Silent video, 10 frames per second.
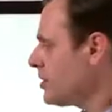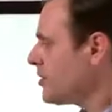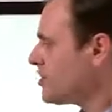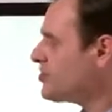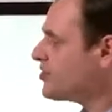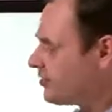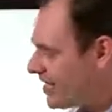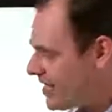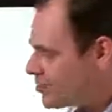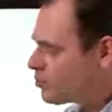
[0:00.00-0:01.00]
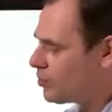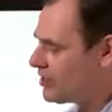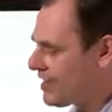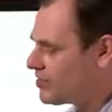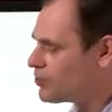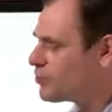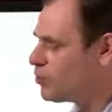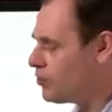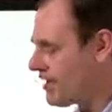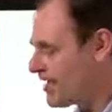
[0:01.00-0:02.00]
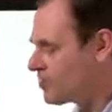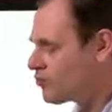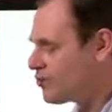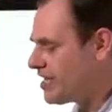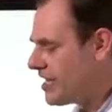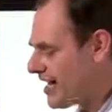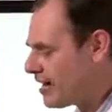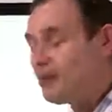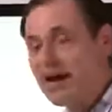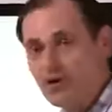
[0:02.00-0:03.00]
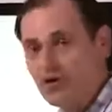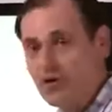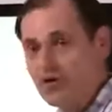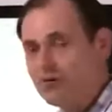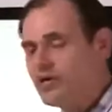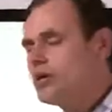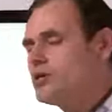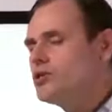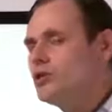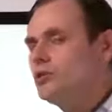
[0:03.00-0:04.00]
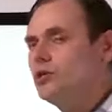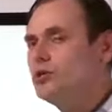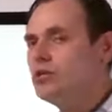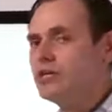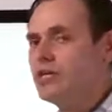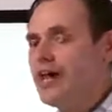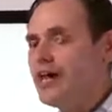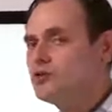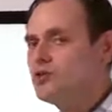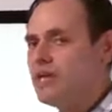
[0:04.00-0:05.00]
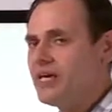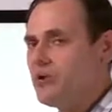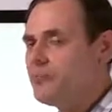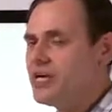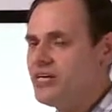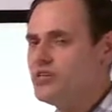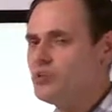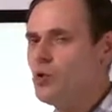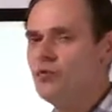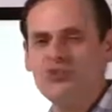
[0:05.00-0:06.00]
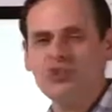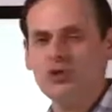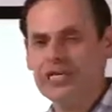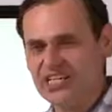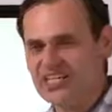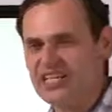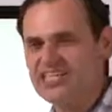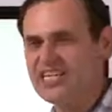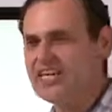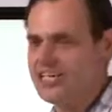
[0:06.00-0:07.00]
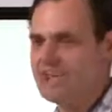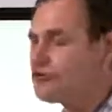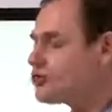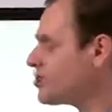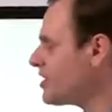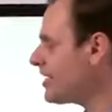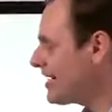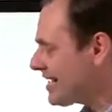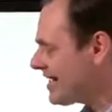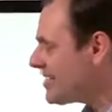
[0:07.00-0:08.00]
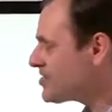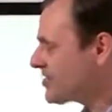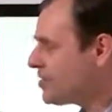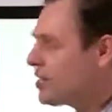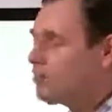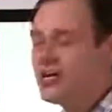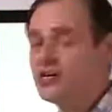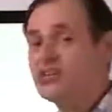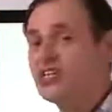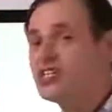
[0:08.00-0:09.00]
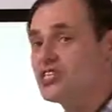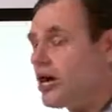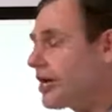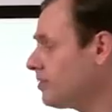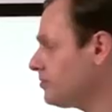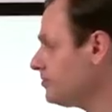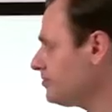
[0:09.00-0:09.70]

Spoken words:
But it's still H1, H2, H3, and a paragraph. So we'll look at how to make web pages more visually exciting and interesting later by using style.